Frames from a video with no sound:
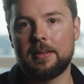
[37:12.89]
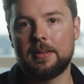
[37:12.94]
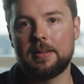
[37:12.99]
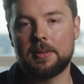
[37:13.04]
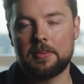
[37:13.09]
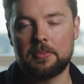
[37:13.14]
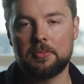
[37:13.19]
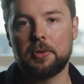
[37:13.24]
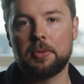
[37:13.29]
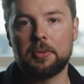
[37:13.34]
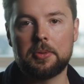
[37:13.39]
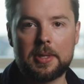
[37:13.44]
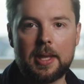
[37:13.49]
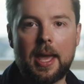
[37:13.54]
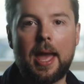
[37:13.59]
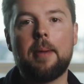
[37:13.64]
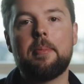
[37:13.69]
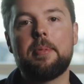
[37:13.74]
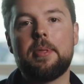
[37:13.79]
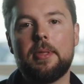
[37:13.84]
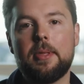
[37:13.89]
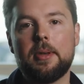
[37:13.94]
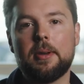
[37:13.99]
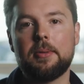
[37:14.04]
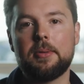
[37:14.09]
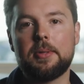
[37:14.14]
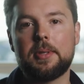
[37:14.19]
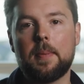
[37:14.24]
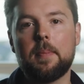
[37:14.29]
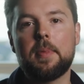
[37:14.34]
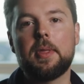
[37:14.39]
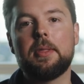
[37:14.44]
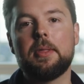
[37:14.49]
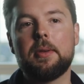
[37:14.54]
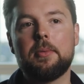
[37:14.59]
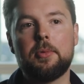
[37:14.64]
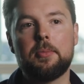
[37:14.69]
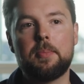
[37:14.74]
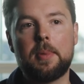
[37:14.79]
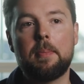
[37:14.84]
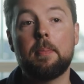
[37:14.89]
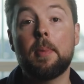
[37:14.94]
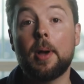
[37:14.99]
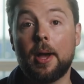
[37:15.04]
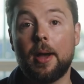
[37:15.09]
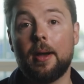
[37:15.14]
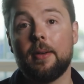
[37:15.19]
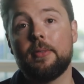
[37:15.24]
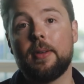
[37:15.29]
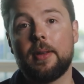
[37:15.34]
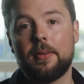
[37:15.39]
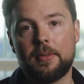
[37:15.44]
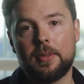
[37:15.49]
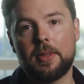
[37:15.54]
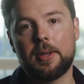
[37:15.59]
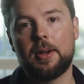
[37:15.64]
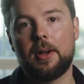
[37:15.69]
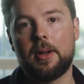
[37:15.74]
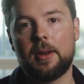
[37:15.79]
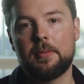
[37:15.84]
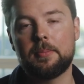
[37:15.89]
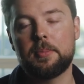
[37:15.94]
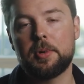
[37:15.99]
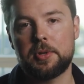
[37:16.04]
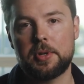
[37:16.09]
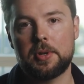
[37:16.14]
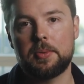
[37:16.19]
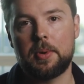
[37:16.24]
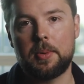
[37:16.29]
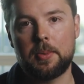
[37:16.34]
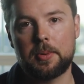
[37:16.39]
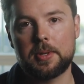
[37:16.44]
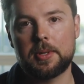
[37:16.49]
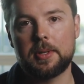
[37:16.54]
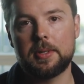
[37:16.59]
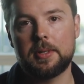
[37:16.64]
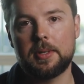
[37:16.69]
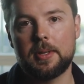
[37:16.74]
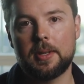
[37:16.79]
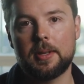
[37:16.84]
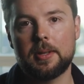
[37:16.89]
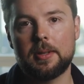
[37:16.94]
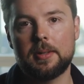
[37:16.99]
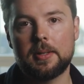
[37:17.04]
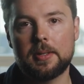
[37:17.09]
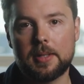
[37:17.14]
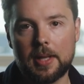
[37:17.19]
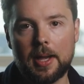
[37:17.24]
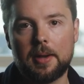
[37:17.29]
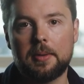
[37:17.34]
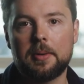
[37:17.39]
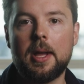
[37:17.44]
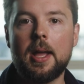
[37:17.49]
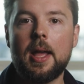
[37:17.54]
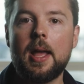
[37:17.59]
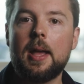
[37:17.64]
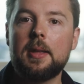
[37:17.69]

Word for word: some real depth, that something that would be perfect for the kind of project we wanted to, to tell.